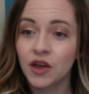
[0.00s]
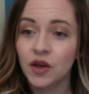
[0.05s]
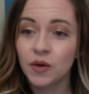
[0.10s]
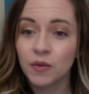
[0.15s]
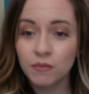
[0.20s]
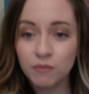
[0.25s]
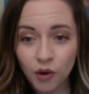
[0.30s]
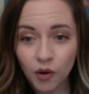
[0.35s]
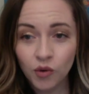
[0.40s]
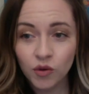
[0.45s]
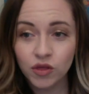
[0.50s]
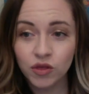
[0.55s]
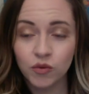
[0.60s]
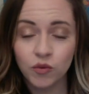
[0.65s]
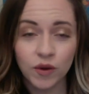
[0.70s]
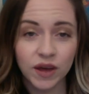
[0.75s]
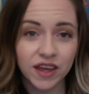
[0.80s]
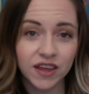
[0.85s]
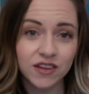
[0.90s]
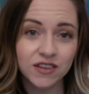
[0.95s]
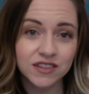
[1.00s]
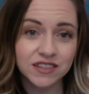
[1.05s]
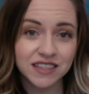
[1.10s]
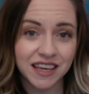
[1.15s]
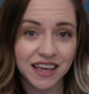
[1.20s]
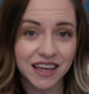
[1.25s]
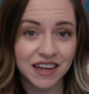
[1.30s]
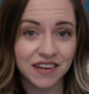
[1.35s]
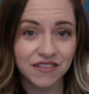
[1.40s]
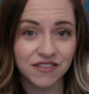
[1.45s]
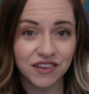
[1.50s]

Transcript: both Wales and